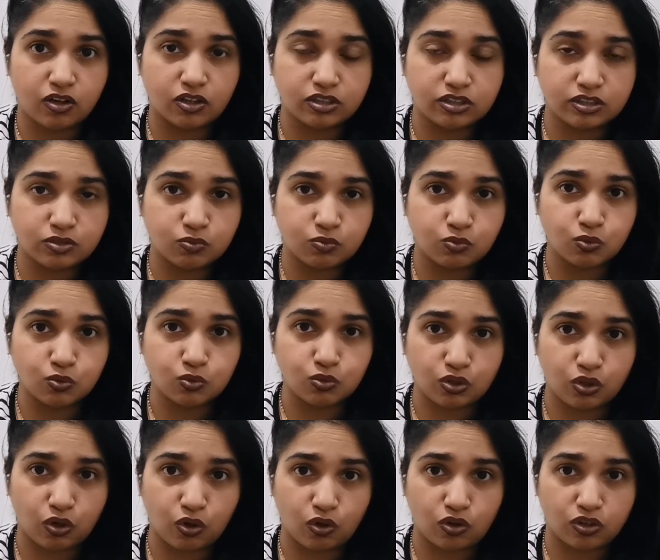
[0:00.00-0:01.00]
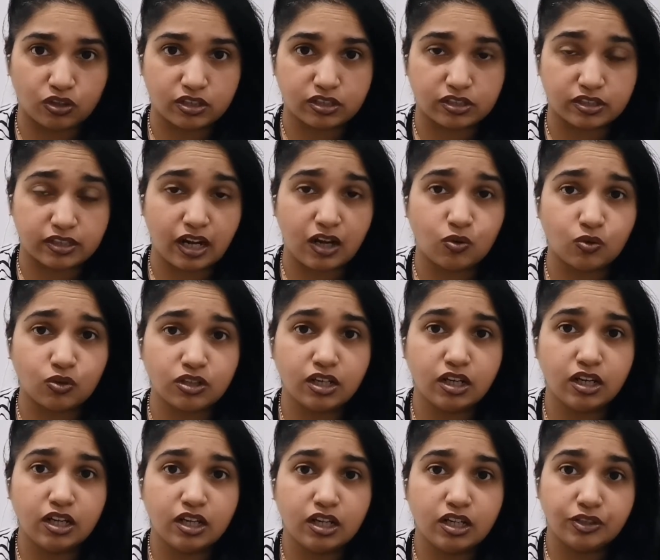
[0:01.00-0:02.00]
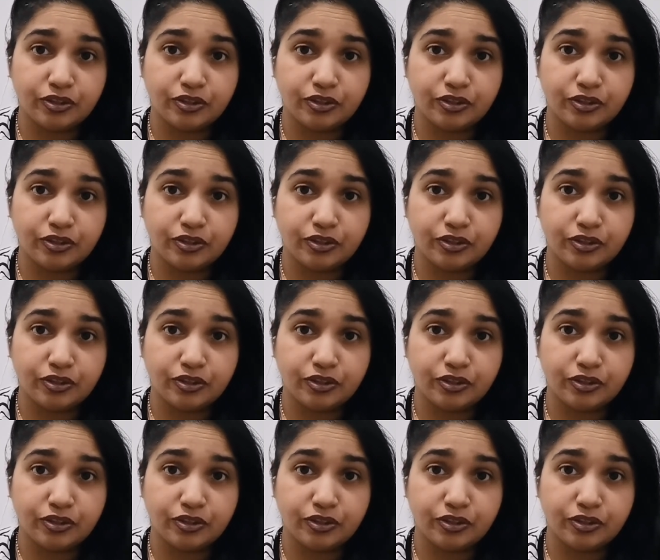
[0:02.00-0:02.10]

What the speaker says: on the wound or around,